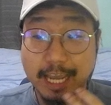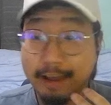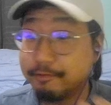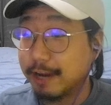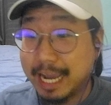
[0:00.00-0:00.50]

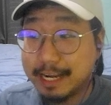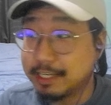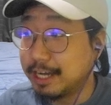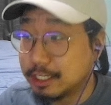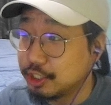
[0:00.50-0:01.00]
ever had in
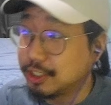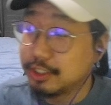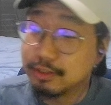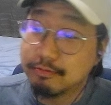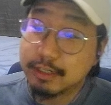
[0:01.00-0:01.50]
gacha
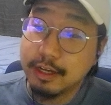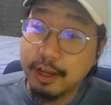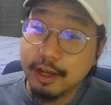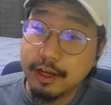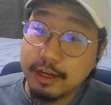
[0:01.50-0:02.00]
history
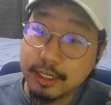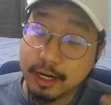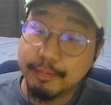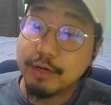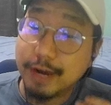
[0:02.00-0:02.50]

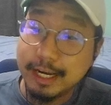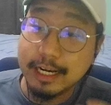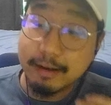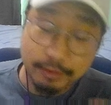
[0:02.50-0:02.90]
coming right after